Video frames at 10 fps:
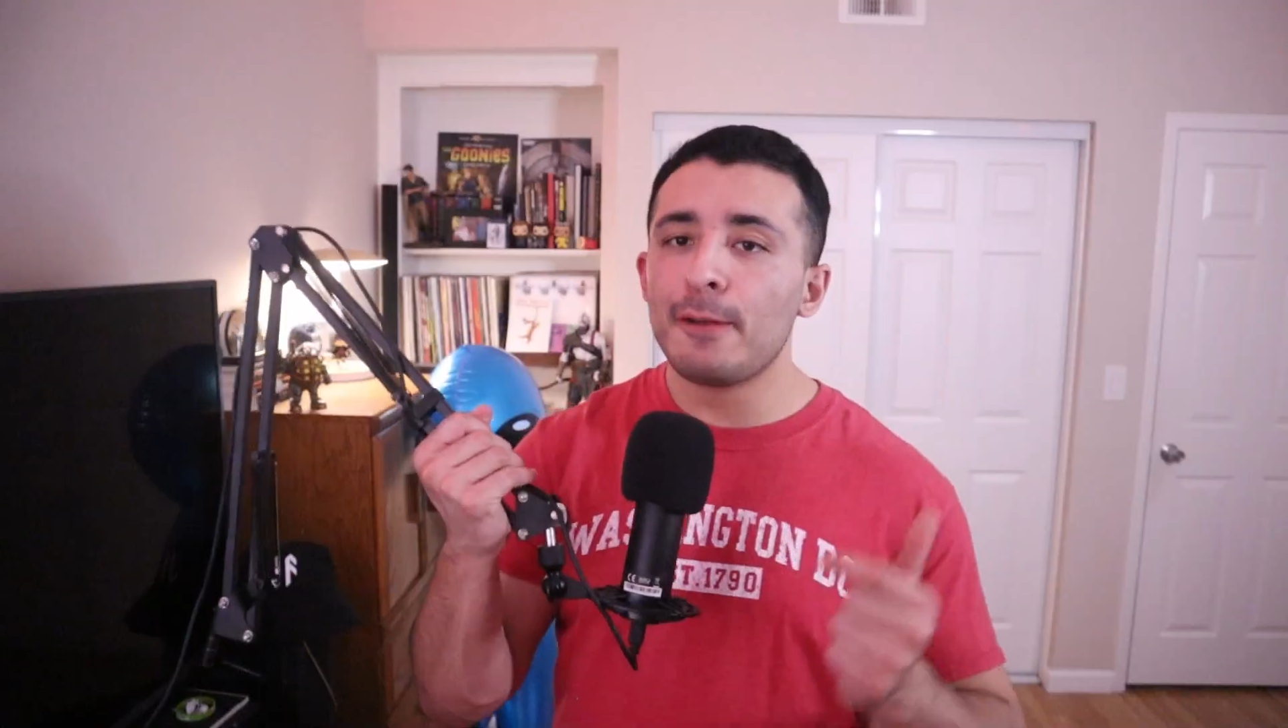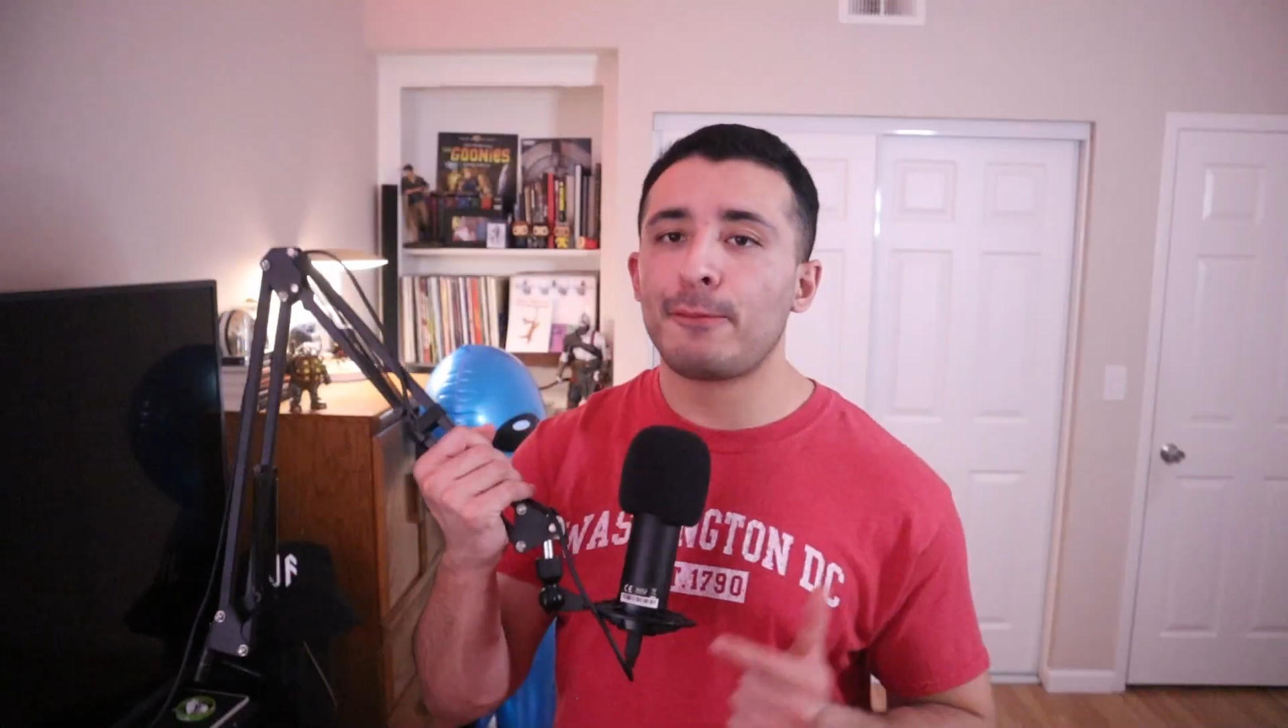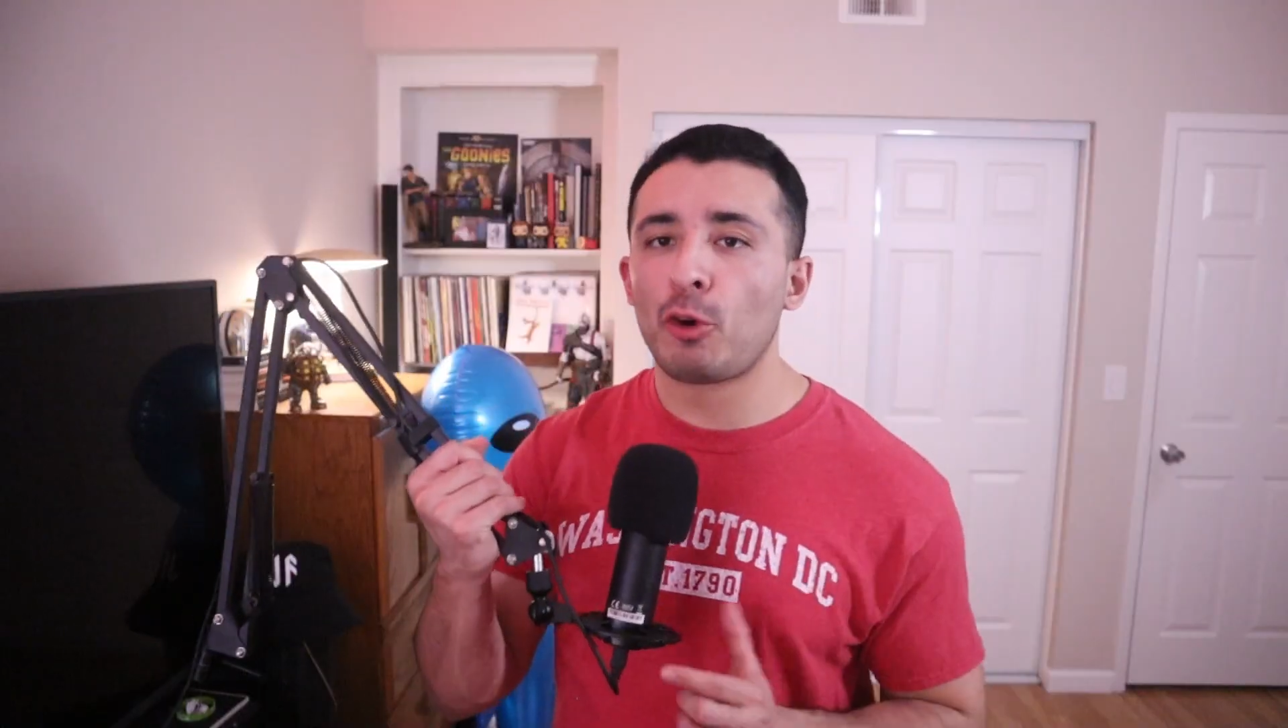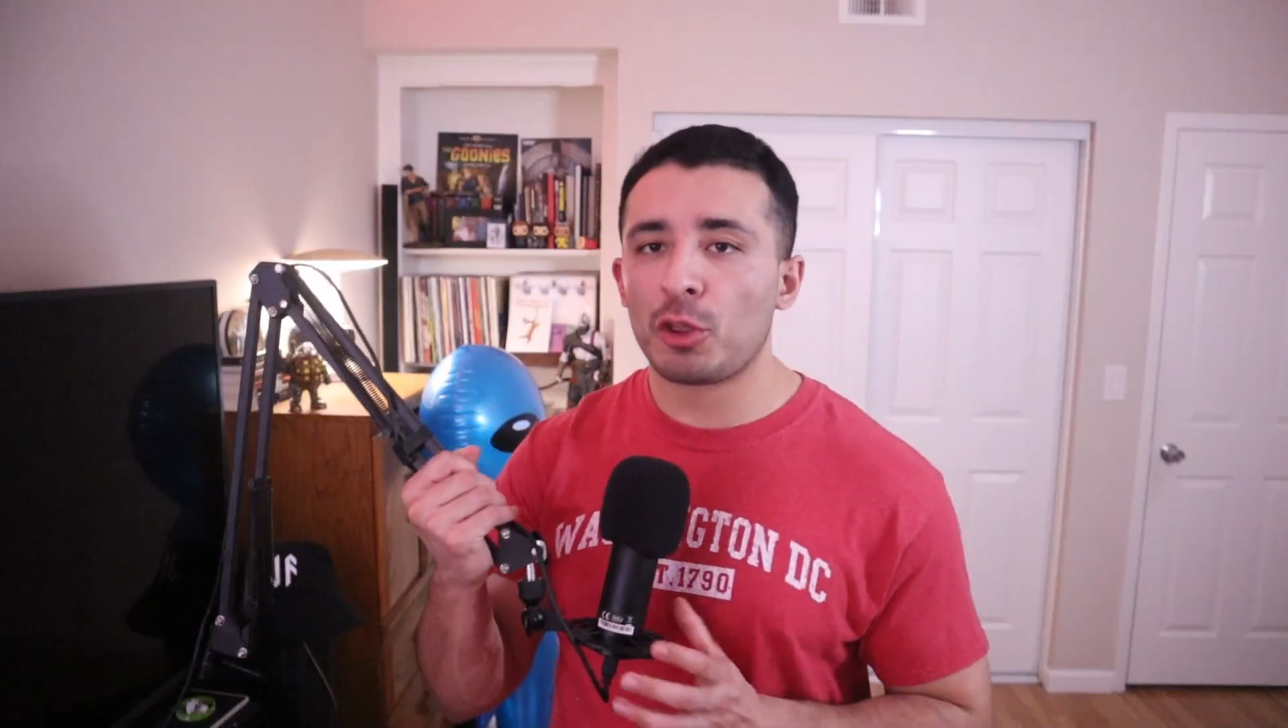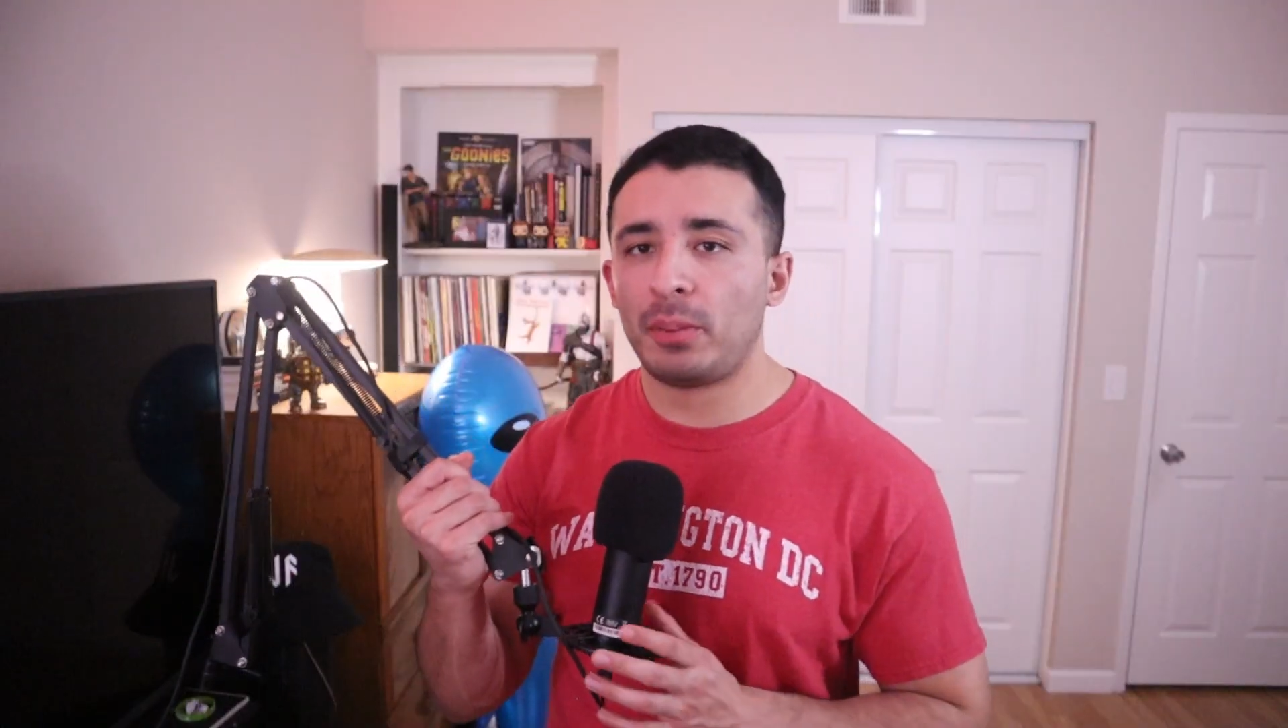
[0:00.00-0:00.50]
In
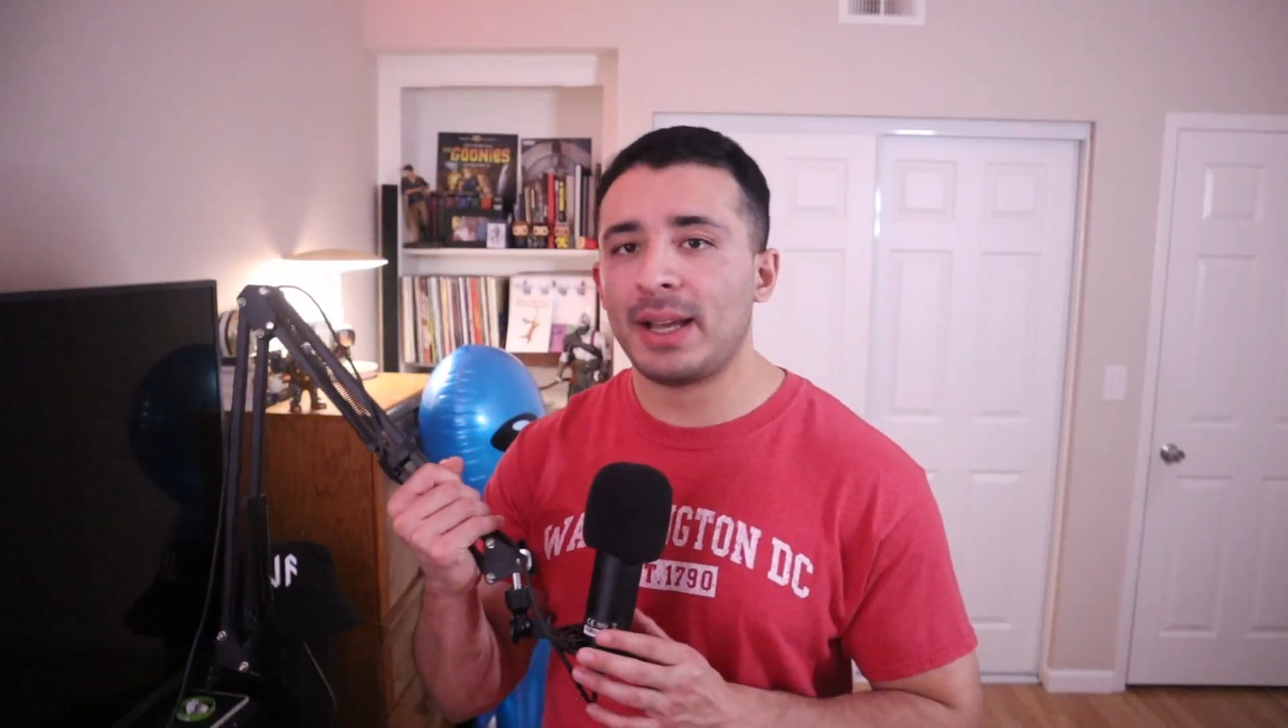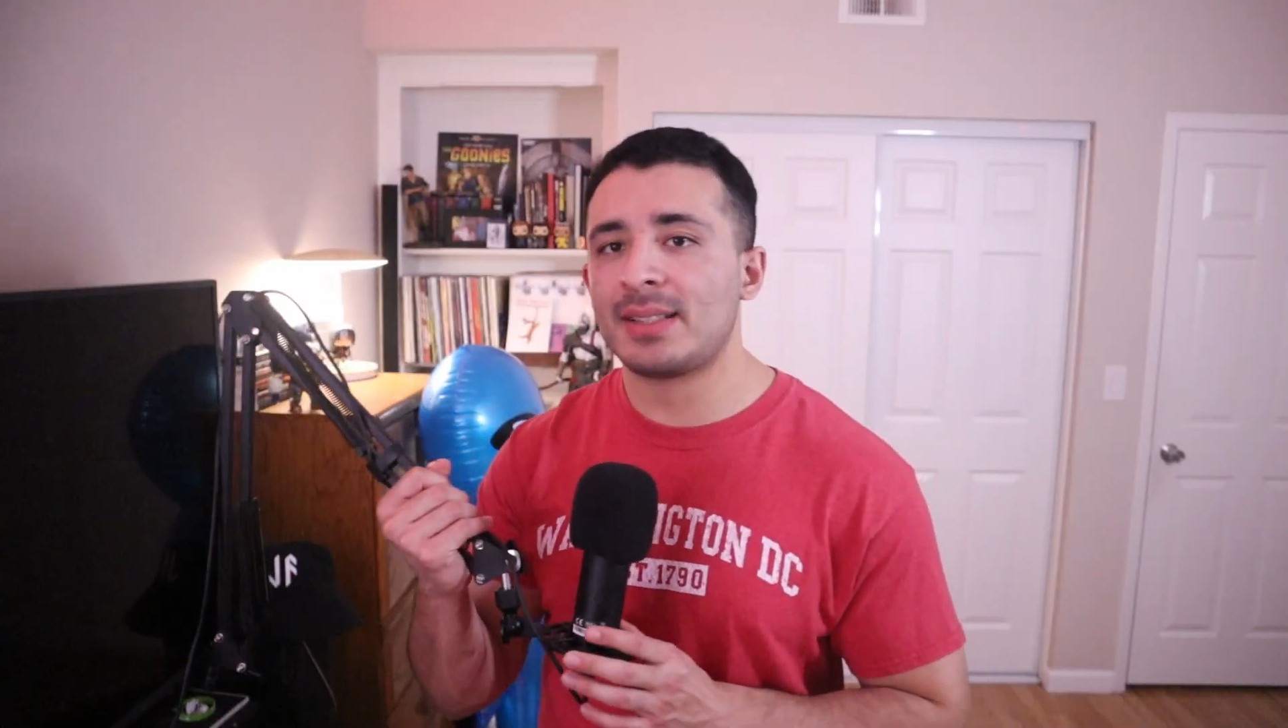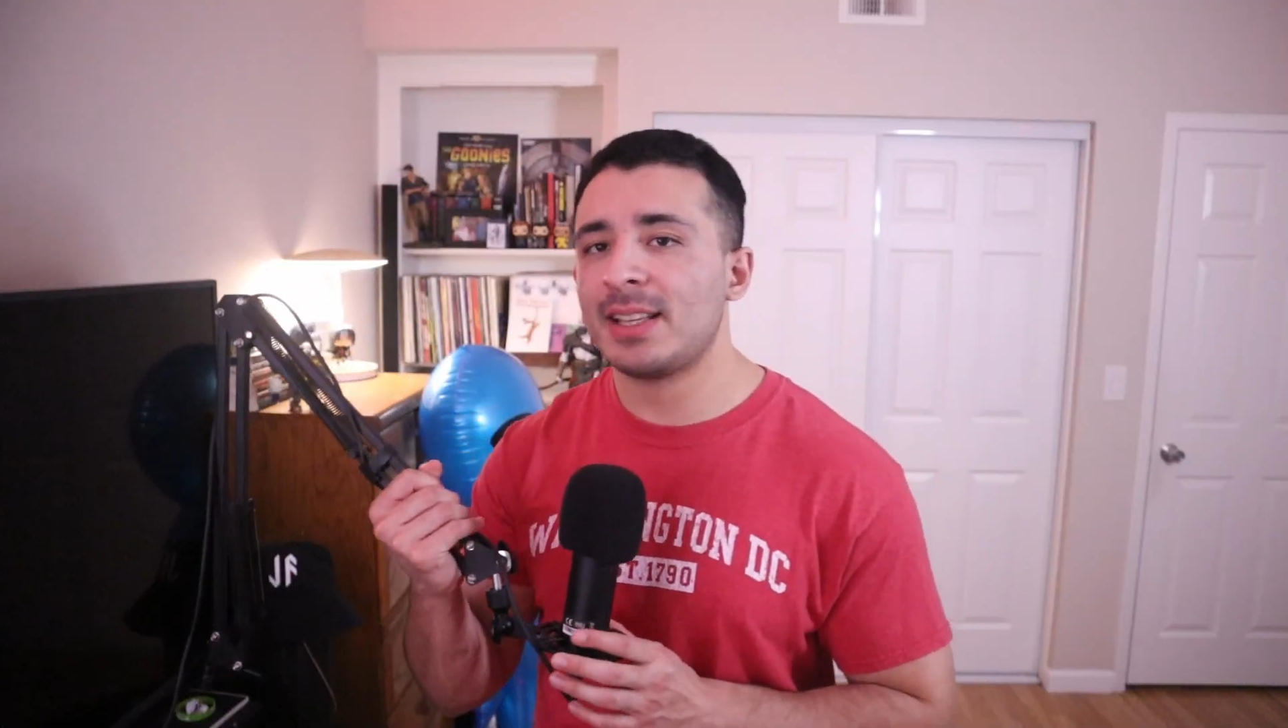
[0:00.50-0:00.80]
fourth place,